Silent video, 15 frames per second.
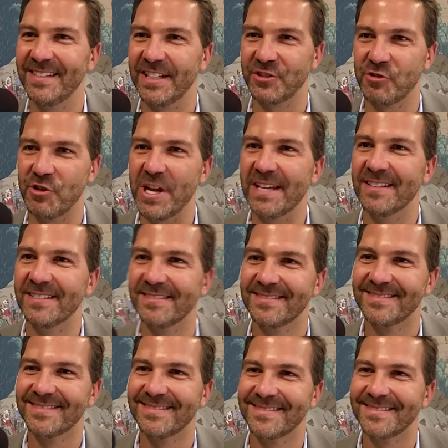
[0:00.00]
That's great.
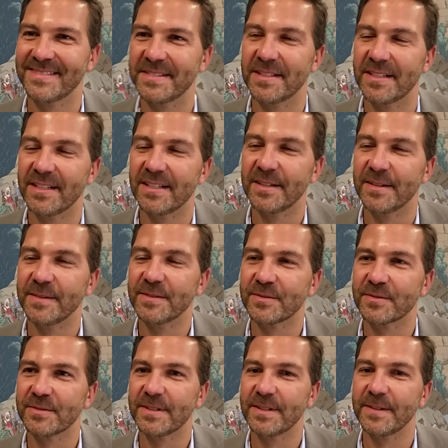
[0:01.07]
And one,
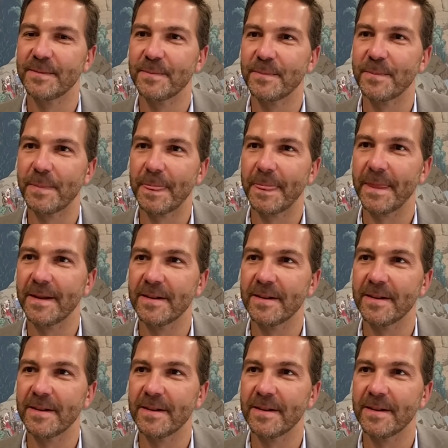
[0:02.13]
one last question we're